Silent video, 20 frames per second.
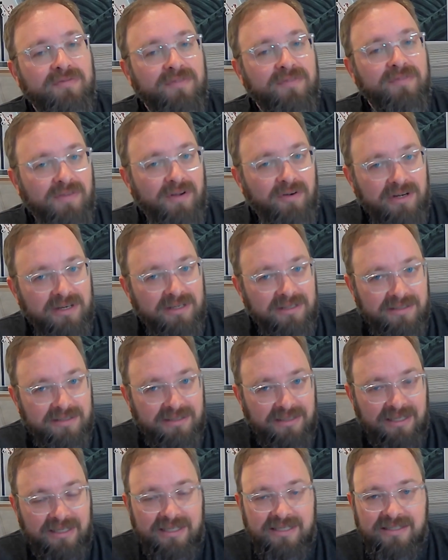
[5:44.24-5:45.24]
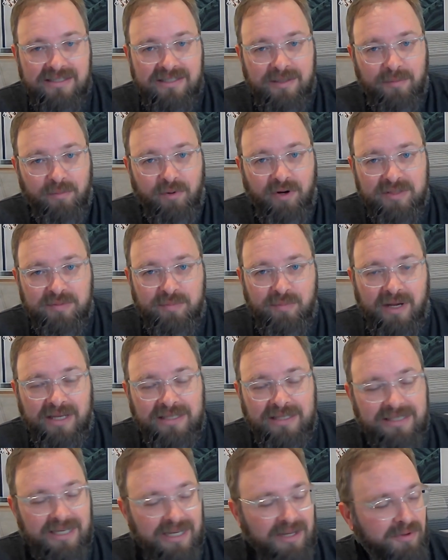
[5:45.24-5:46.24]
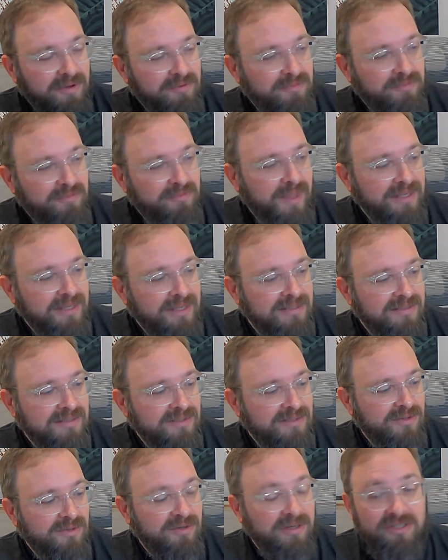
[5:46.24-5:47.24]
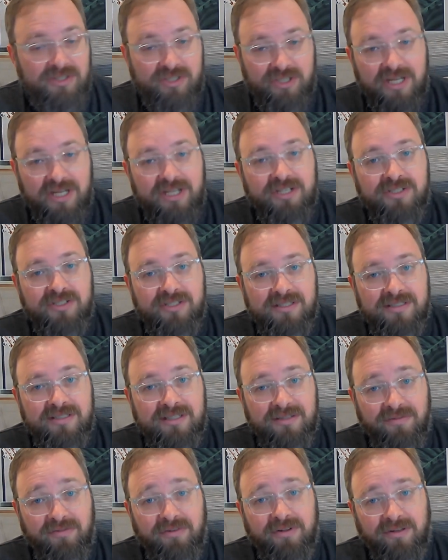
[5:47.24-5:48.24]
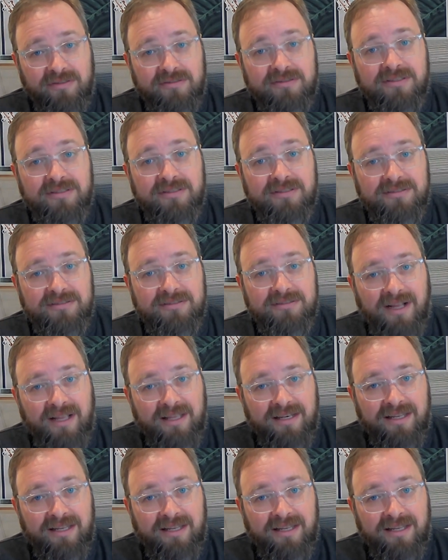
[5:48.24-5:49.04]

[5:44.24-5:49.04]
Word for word: if I were to summarize my takeaway from that story, change is difficult, right?